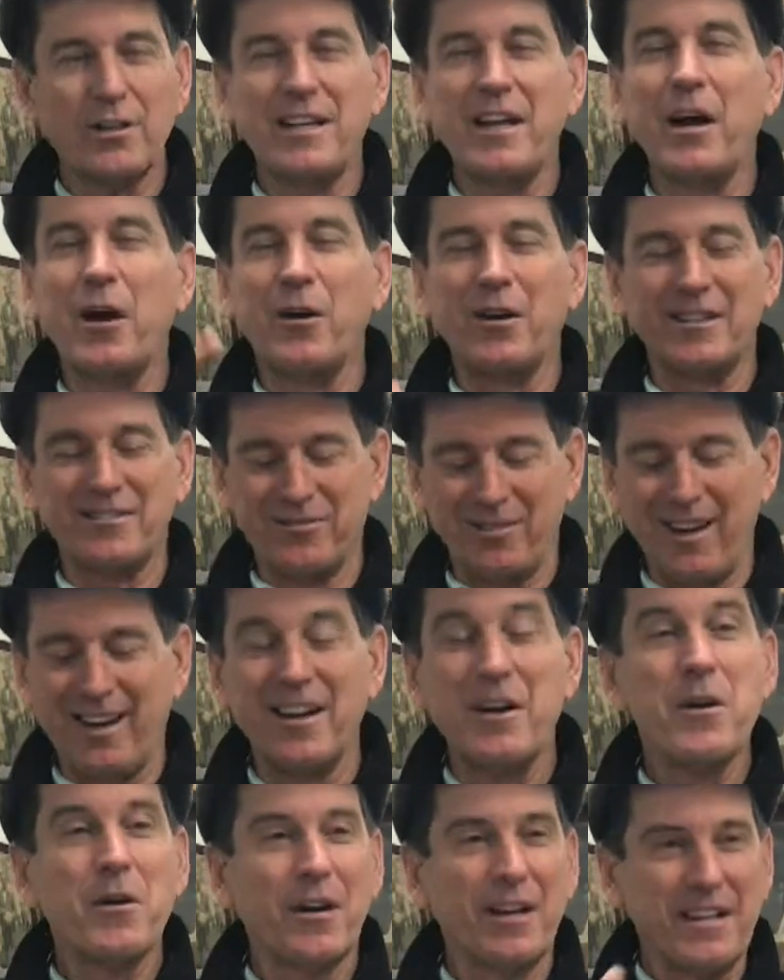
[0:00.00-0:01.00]
Yeah.
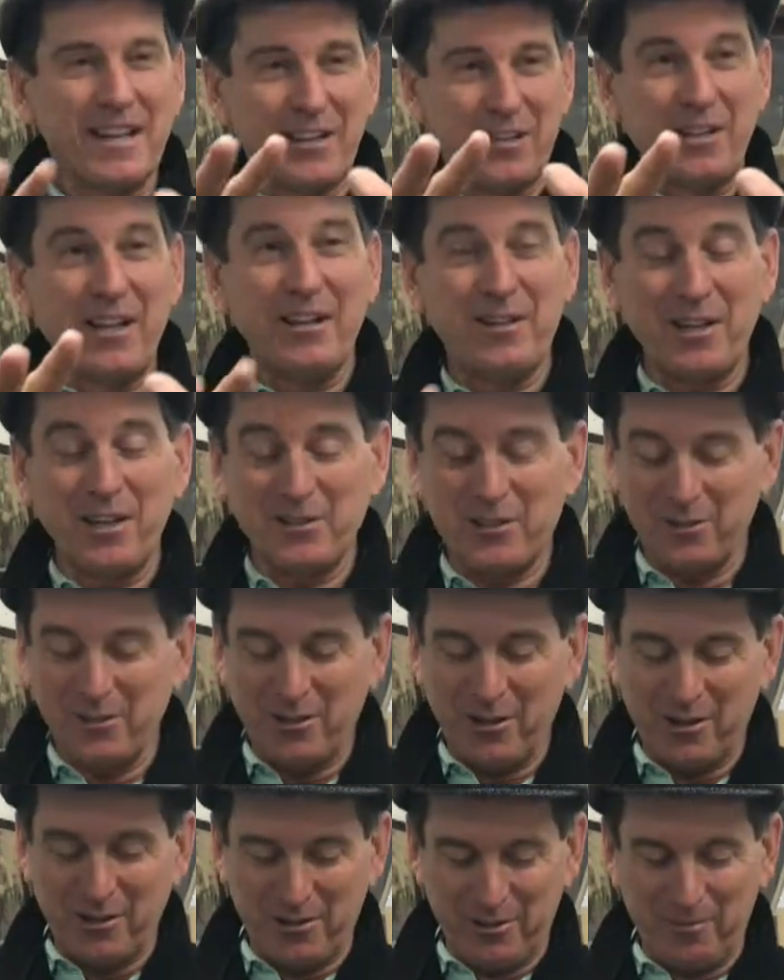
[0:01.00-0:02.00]
That's you're
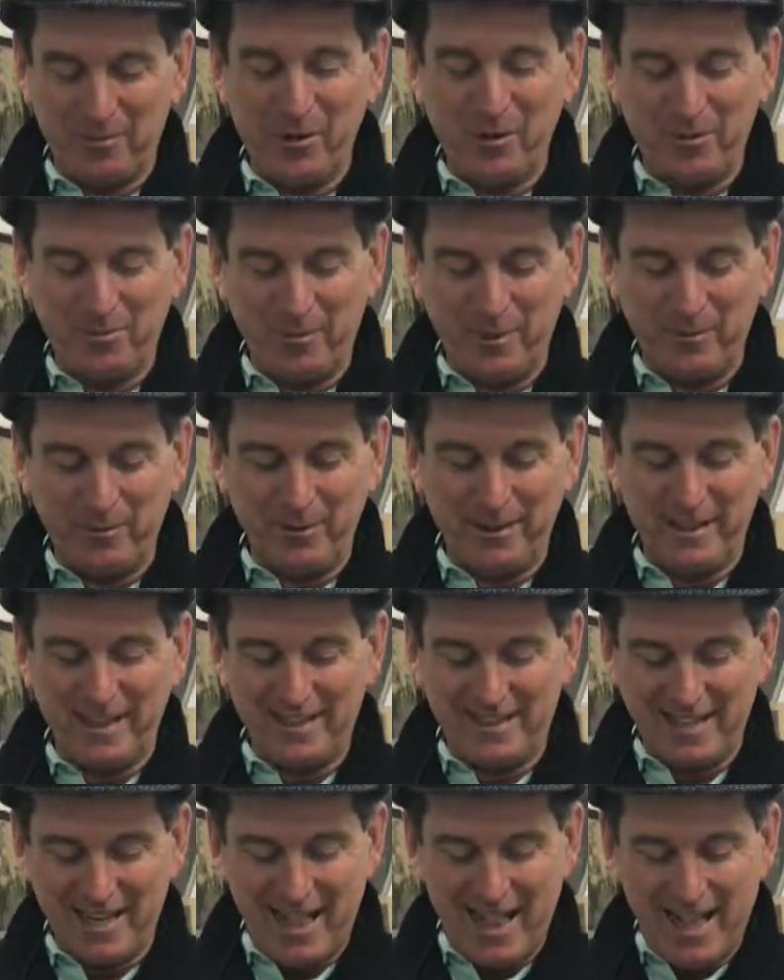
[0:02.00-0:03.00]
talking to most people,
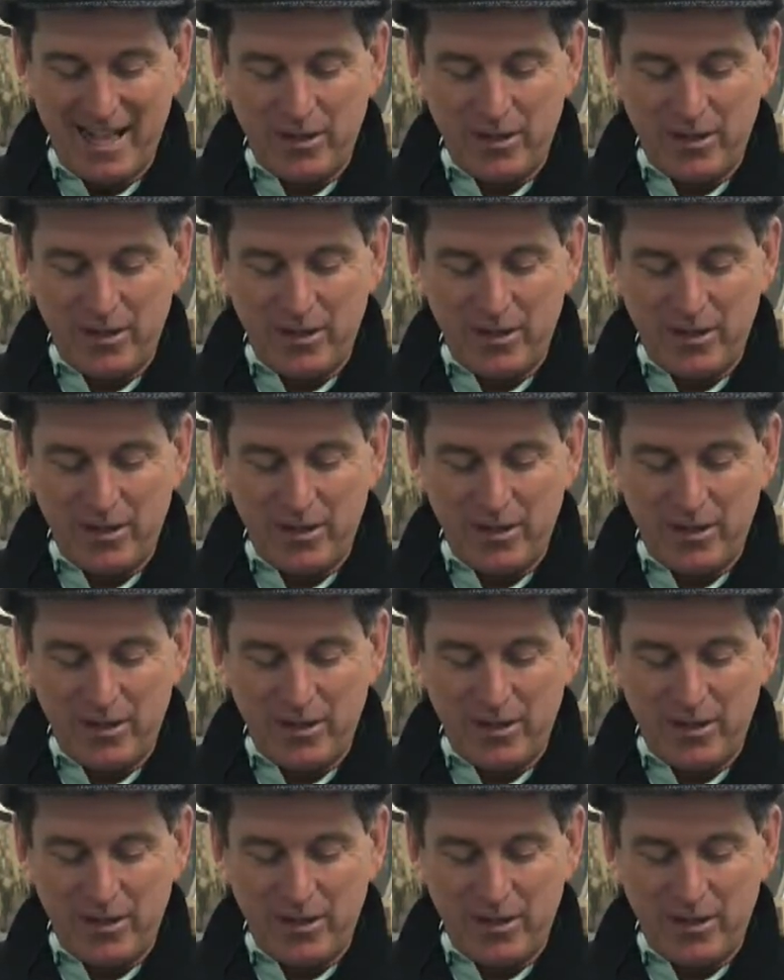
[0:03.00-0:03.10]
yes.